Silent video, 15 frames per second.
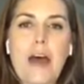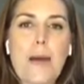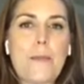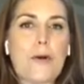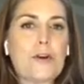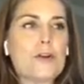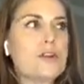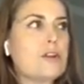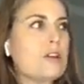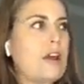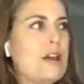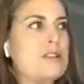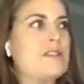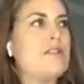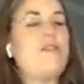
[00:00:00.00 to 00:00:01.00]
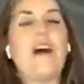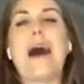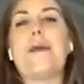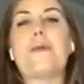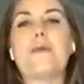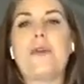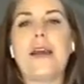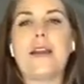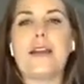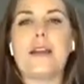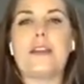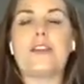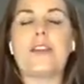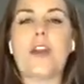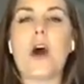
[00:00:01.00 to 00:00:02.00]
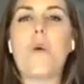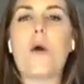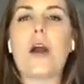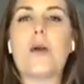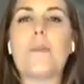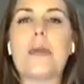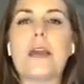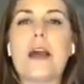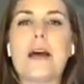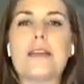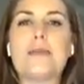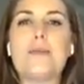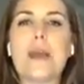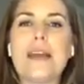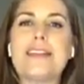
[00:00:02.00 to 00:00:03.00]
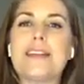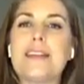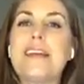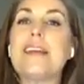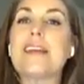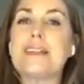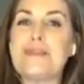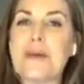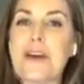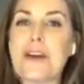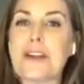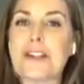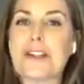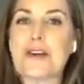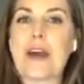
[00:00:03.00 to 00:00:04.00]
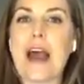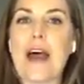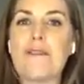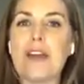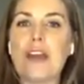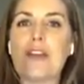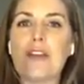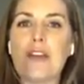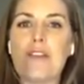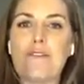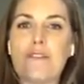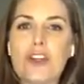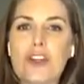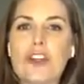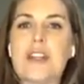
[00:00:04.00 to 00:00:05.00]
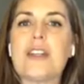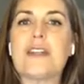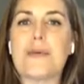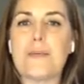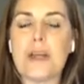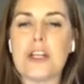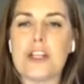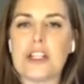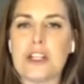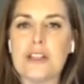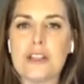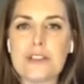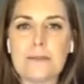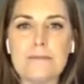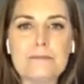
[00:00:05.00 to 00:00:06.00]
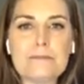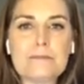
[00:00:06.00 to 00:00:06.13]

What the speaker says: that person has evaporated into nowhere, because based on the experience they're having, their vision diminishes.